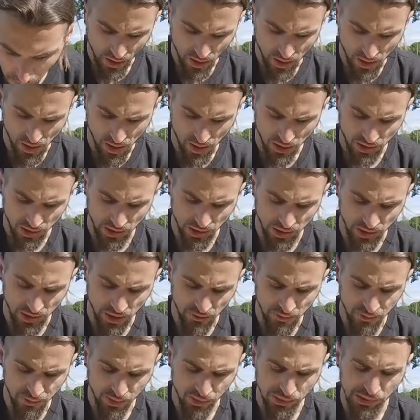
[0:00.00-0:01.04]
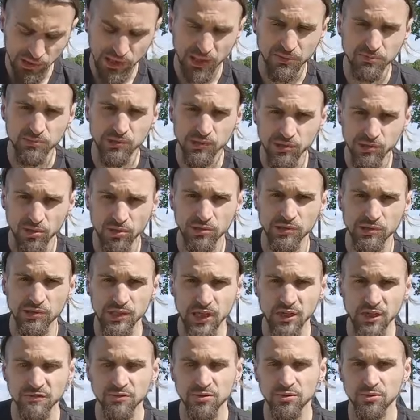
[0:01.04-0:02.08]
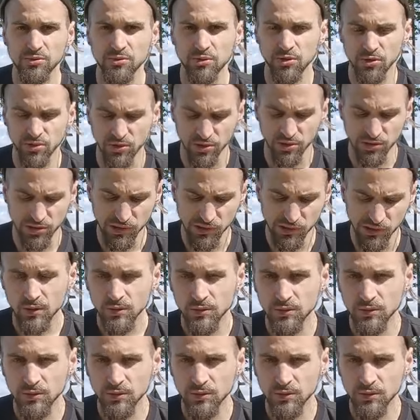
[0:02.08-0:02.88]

I think they put some sauce after all. It's just